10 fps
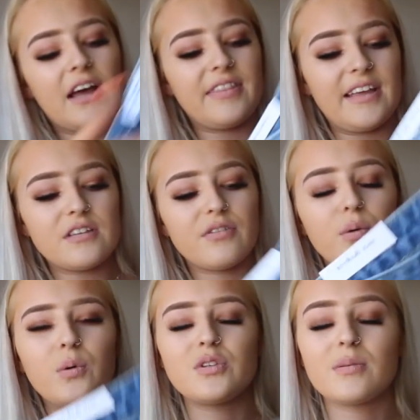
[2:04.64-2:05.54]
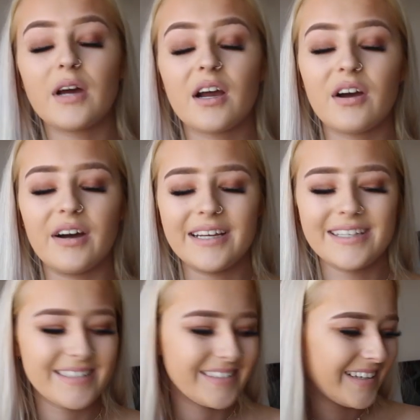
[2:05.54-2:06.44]
like these for the autumn, like
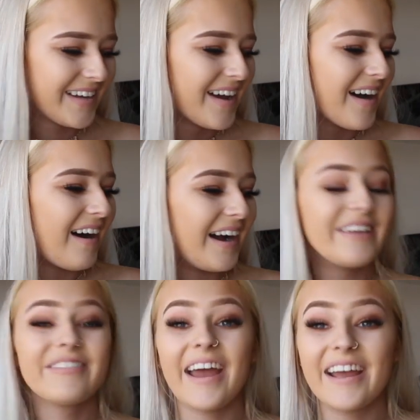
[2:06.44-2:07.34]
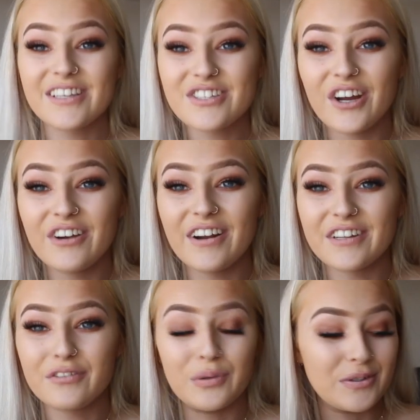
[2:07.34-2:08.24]
guys, I am getting so
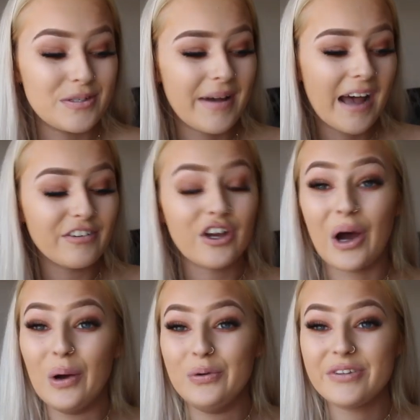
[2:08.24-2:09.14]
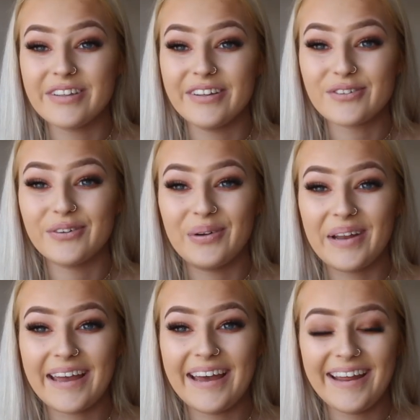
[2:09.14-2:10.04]
ready for autumn. I have a coat in this fall,
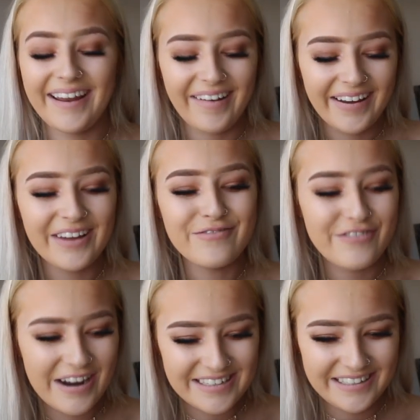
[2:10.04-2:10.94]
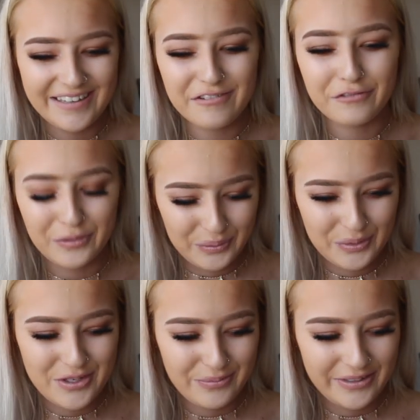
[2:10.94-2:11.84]
okay? I am ready for
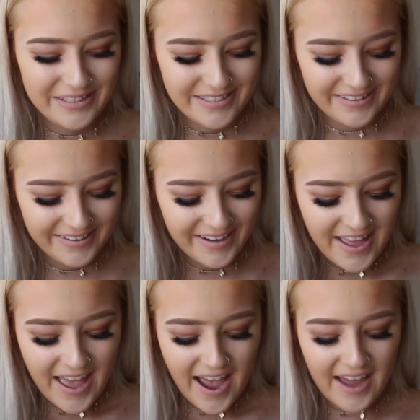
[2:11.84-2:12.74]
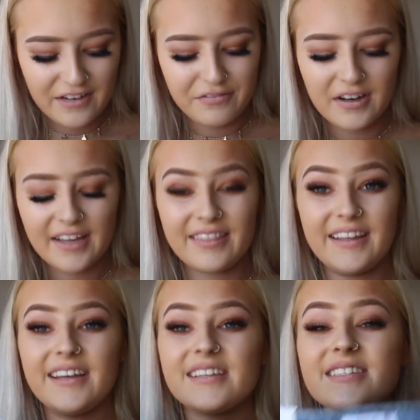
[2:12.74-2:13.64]
autumn, winter. And I feel like
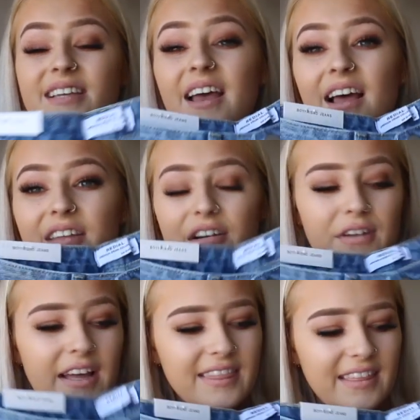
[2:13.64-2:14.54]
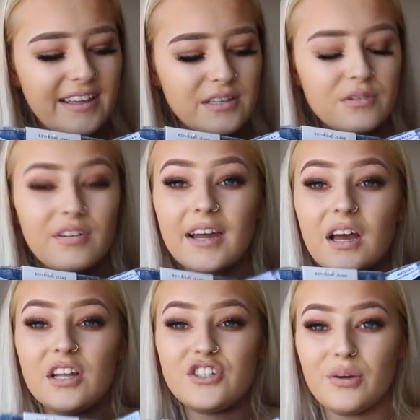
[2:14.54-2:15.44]
this, I feel like these with
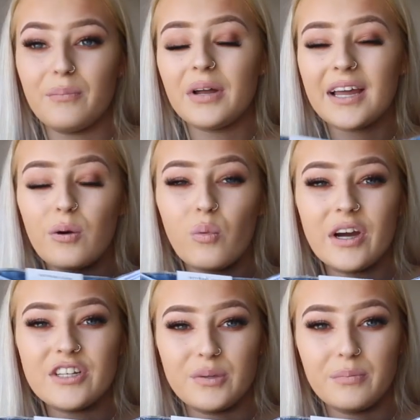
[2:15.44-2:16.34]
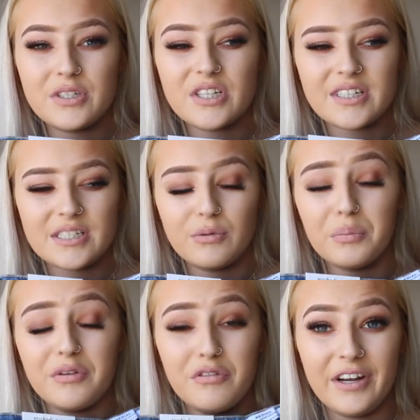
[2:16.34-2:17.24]
like a jumper, like a white jumper tucked in,
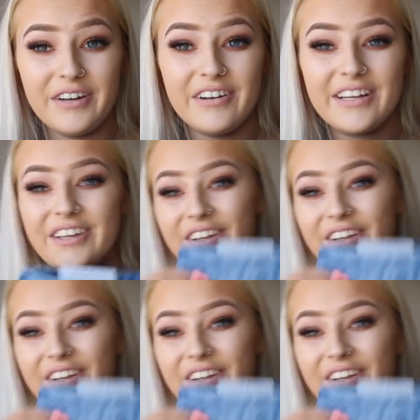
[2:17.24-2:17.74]
will be really, really